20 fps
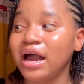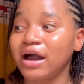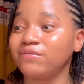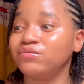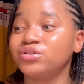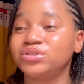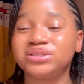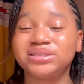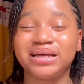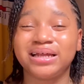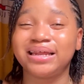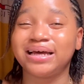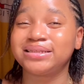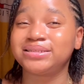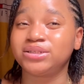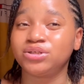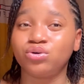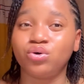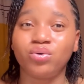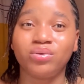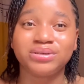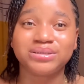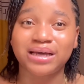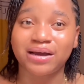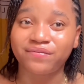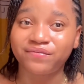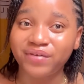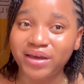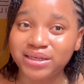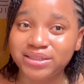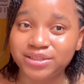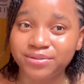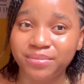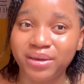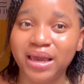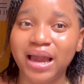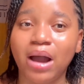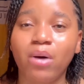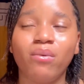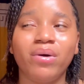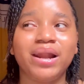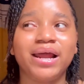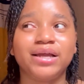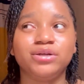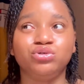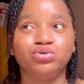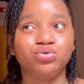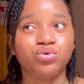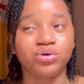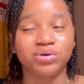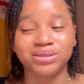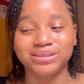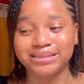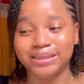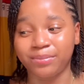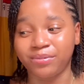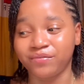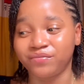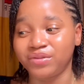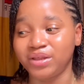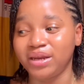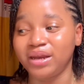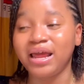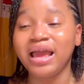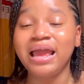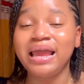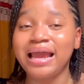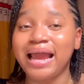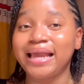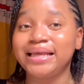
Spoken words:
I've noticed that that thing always affects me, and when I do all those type of thing,